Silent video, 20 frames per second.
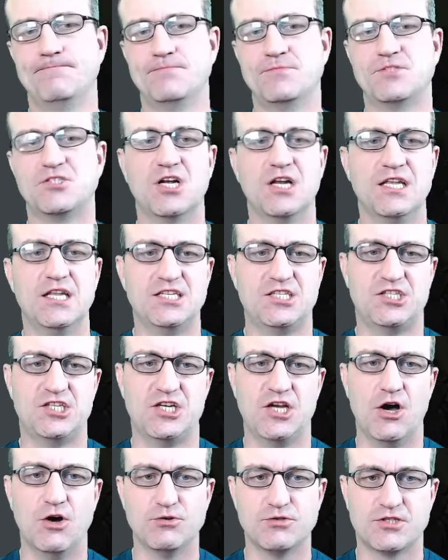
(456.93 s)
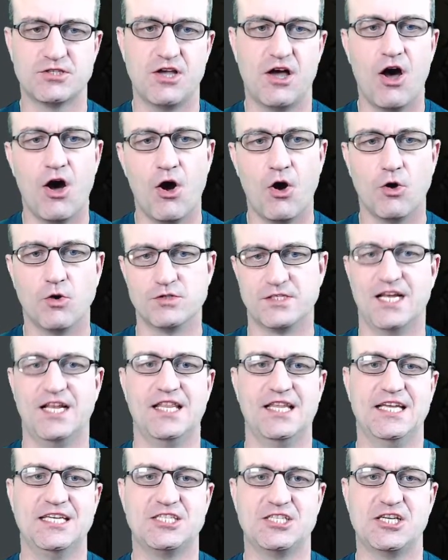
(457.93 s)
Delicioso.
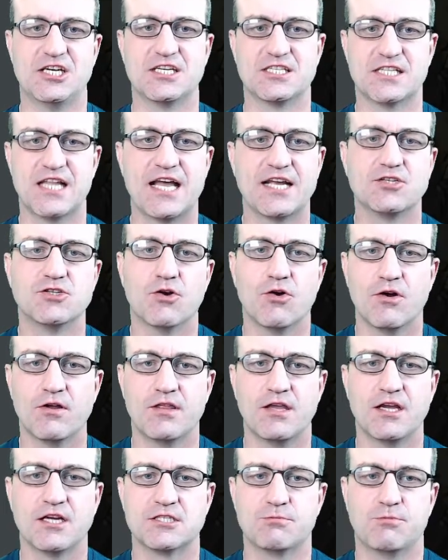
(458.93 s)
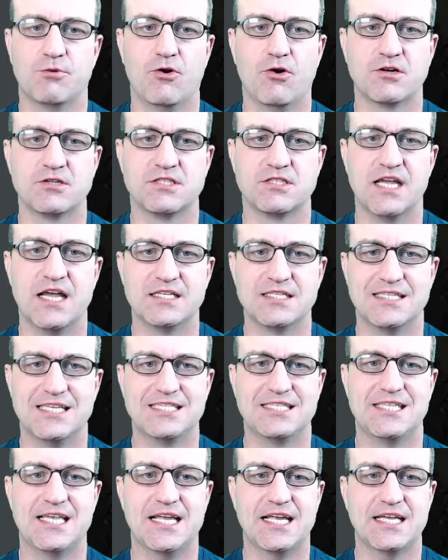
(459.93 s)
Delicious. Like Dora the Explorer says,
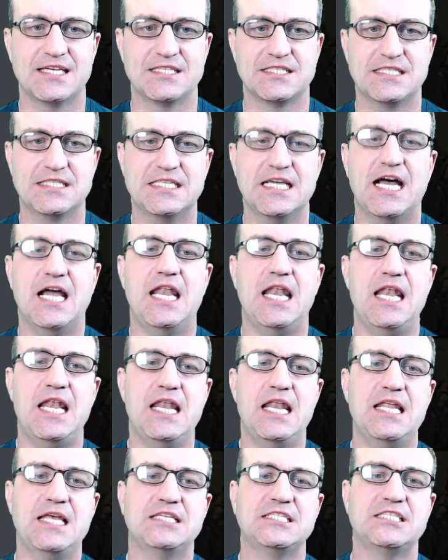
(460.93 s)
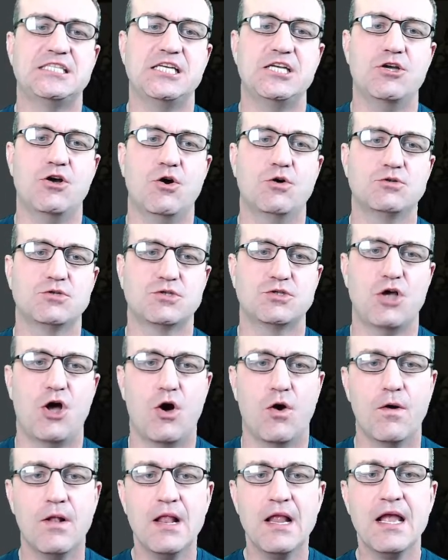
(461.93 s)
this thing is
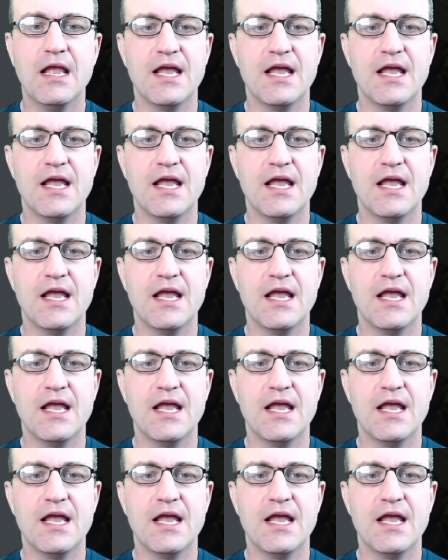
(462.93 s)
delicioso.